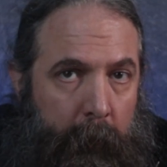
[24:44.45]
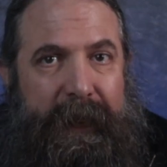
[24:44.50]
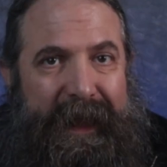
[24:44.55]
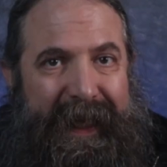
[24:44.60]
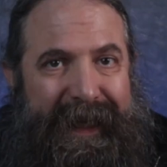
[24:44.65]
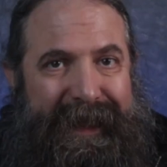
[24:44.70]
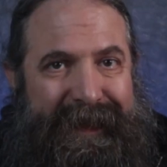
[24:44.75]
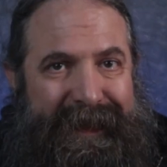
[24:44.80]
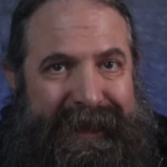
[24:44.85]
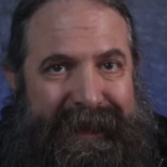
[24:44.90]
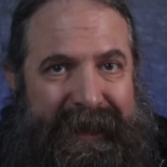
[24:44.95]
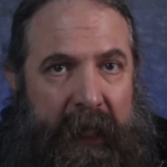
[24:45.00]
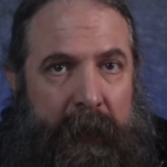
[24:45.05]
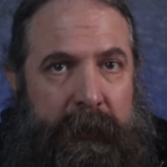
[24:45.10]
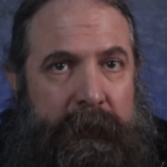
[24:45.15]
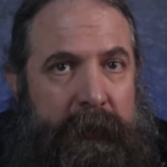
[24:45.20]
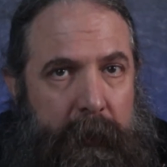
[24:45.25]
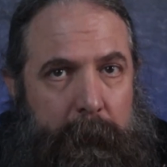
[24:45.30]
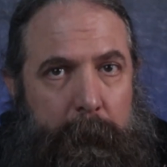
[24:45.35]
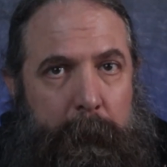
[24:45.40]
That
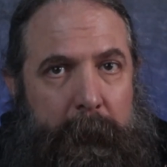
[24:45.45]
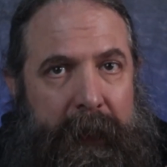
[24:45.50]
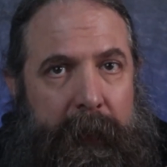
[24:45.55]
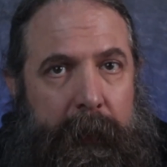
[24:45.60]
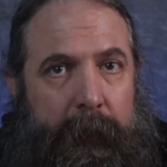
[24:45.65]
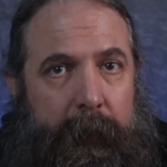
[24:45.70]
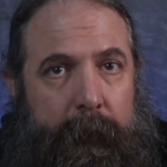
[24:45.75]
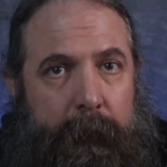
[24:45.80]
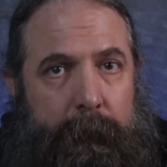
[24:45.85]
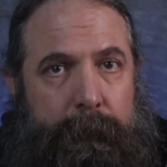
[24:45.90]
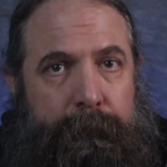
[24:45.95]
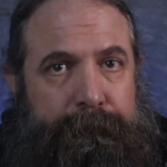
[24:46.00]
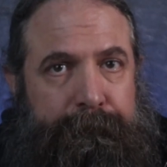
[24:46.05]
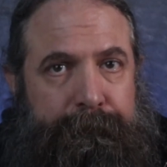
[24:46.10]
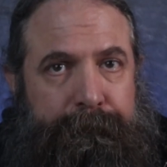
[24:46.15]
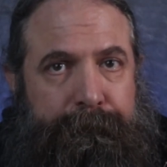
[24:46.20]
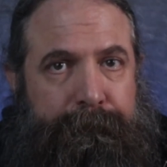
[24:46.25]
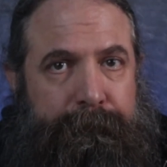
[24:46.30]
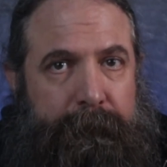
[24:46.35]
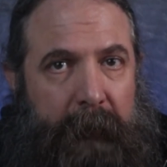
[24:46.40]
doesn't mean
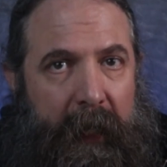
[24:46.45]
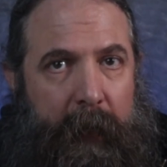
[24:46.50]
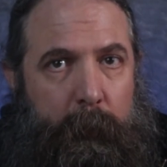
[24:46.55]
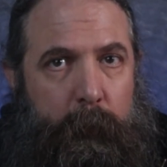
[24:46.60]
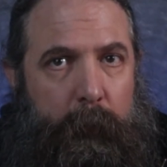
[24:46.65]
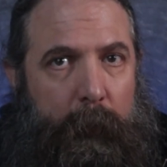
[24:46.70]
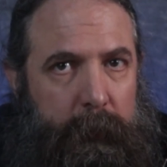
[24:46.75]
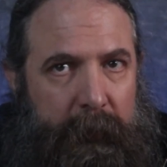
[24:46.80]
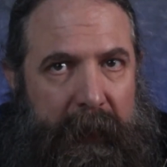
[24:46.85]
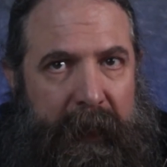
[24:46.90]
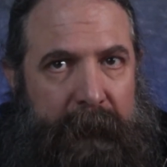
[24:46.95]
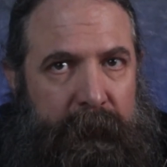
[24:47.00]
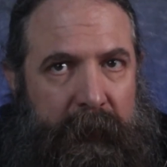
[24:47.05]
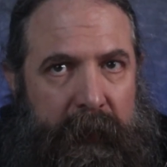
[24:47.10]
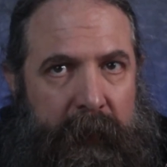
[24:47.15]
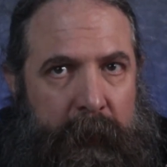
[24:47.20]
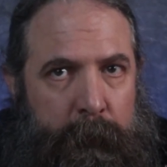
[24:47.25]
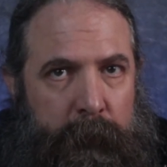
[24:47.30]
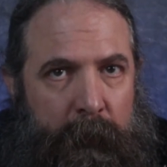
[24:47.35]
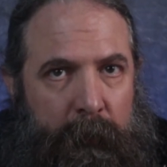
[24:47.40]
I won't have
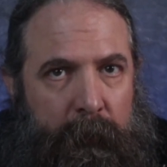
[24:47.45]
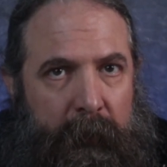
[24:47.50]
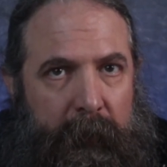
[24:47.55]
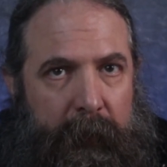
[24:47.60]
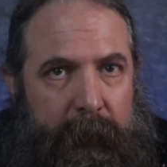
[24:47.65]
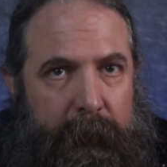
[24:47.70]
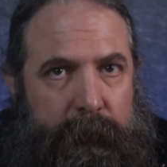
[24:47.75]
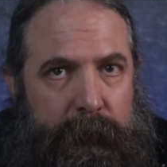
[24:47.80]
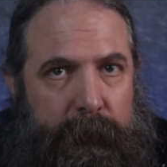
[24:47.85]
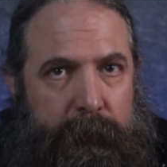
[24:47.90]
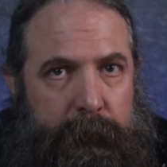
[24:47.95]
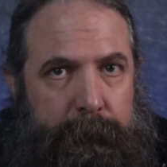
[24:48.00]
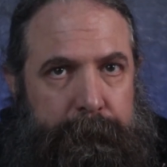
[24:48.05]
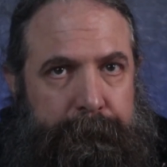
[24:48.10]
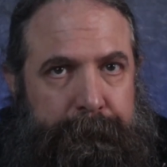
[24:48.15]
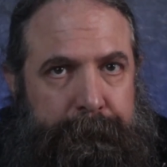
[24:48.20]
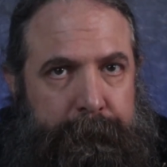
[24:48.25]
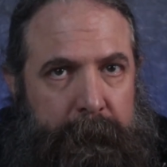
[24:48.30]
to improvise,